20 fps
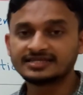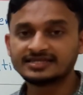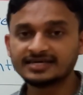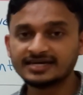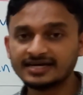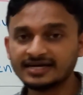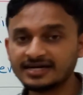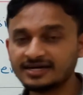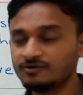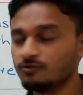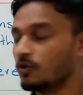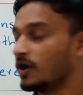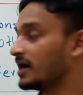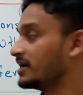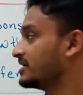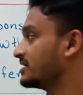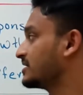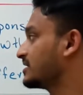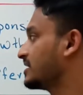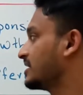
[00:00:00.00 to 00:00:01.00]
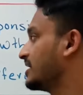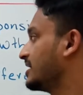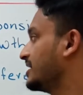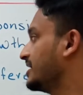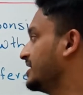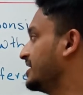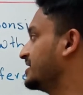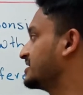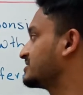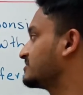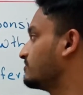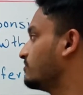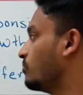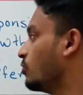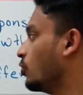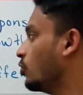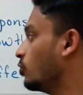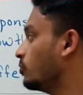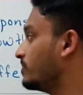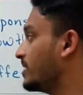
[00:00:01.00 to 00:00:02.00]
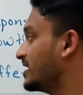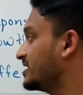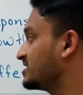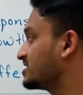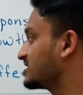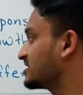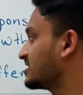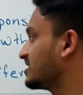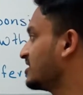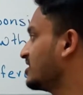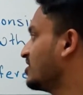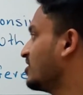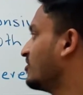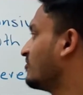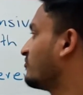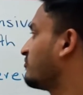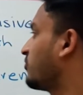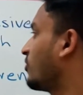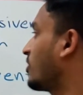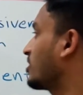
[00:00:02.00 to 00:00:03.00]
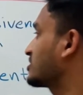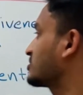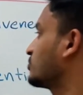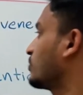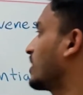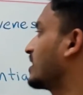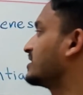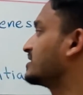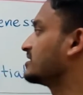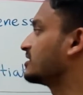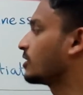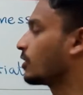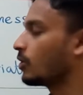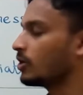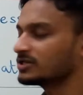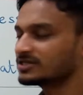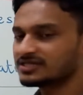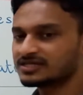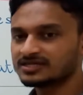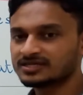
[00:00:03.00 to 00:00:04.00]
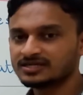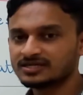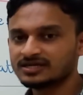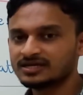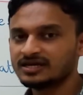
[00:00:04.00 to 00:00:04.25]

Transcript: third one is movement, fourth one growth,